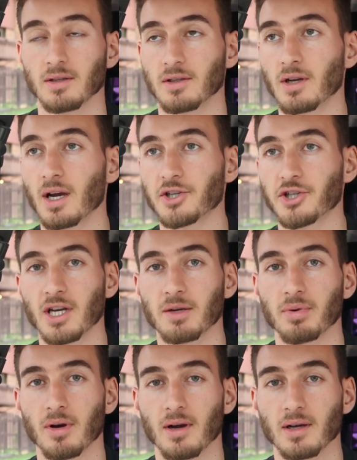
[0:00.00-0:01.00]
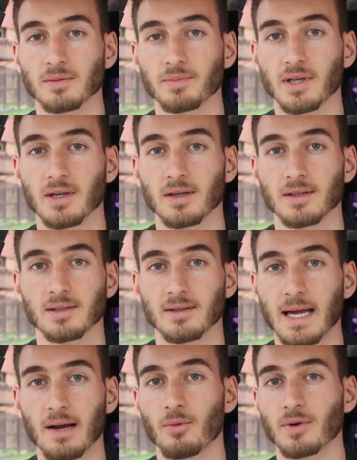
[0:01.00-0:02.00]
You got chickenpox because
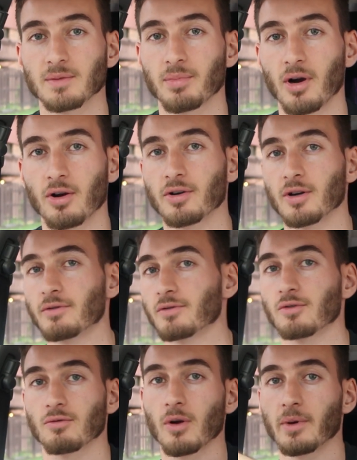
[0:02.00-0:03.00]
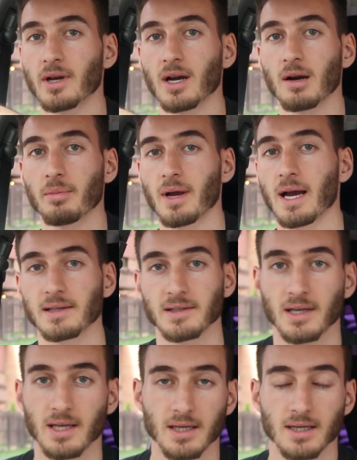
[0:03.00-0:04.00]
that was part of growing up as a
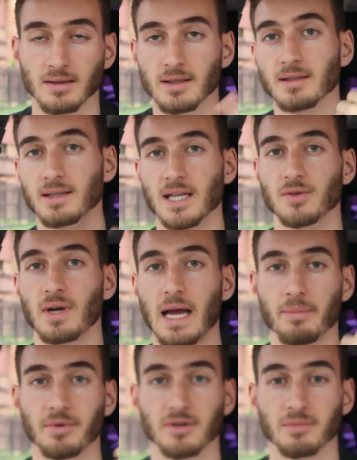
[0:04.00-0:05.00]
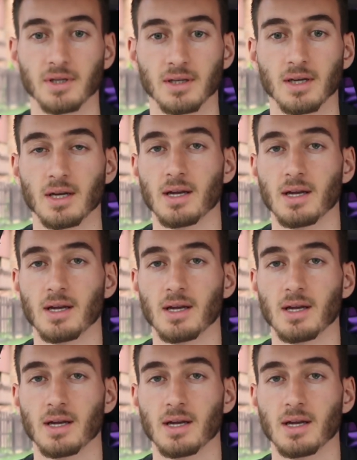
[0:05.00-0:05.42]
kid. At least that's what happened to me.